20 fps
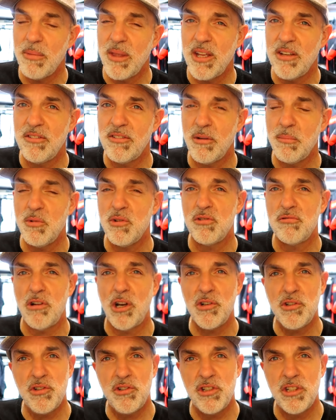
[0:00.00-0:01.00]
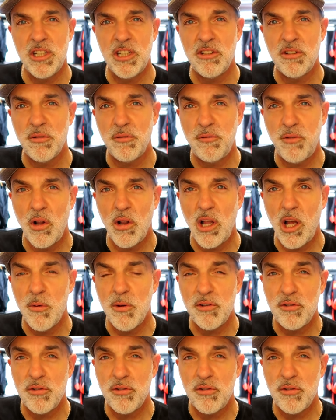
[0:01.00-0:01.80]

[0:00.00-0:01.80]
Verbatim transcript: There's some instructions you need to follow.